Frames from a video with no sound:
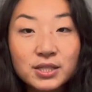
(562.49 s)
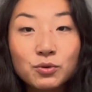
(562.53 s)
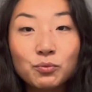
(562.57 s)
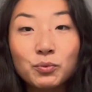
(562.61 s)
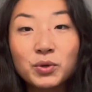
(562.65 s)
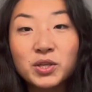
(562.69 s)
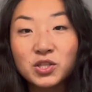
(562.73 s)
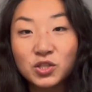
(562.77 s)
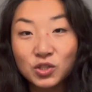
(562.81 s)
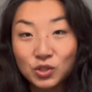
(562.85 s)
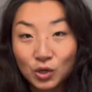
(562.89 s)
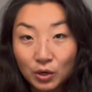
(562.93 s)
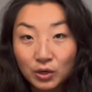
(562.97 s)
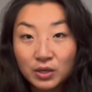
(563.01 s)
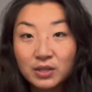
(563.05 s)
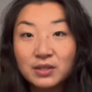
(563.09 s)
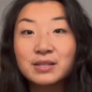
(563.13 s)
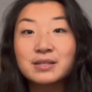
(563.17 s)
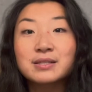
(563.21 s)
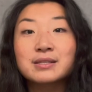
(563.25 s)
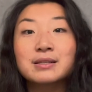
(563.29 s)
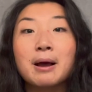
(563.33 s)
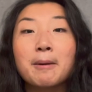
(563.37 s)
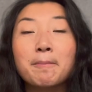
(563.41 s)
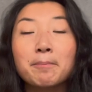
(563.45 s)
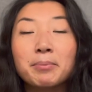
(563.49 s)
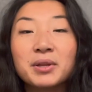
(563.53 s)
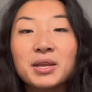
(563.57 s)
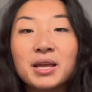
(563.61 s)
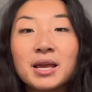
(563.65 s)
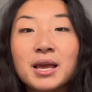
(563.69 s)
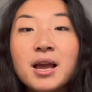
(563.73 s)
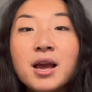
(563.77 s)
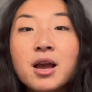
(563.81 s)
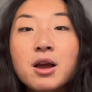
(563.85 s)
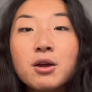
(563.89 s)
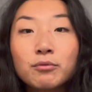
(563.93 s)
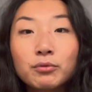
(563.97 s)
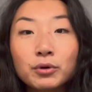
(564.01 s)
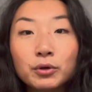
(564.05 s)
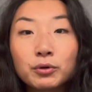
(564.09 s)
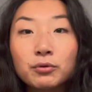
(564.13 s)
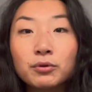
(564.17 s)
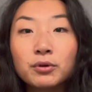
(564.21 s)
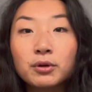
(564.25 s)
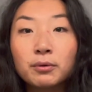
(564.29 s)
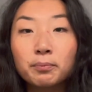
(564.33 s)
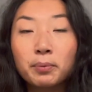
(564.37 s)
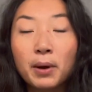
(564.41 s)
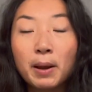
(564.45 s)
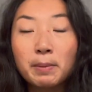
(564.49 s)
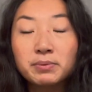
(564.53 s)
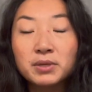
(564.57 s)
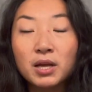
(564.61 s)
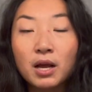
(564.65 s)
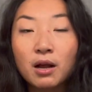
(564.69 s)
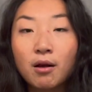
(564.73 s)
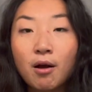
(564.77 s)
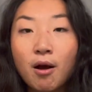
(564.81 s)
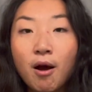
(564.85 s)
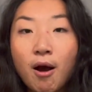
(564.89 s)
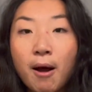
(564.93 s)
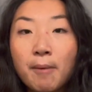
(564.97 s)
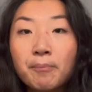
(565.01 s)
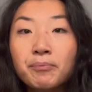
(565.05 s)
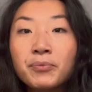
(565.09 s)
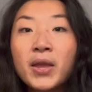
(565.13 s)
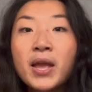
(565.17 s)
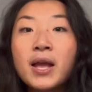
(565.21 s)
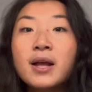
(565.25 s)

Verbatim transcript: We started this company, recruiterprep.com,